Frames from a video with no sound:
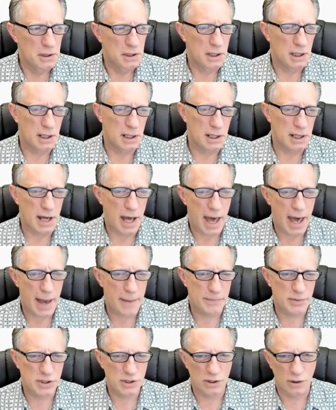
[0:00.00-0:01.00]
uh,
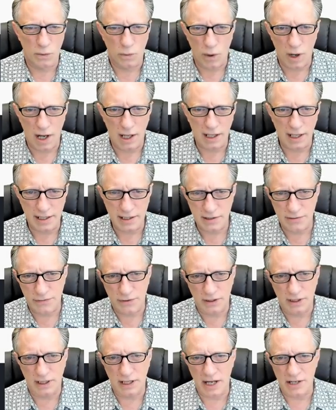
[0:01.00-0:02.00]
apps or wallets
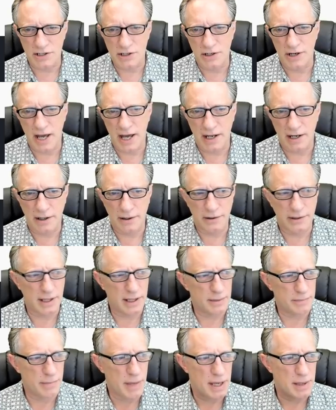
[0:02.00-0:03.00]
for the Ledger Nano
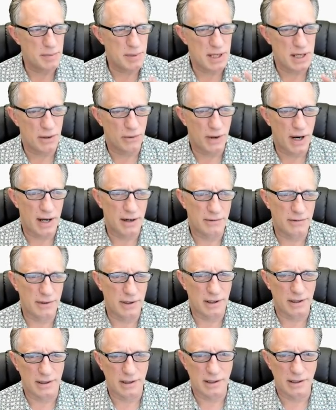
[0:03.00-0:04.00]
that may be
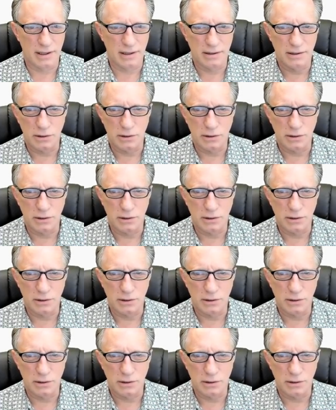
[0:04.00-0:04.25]
around on the,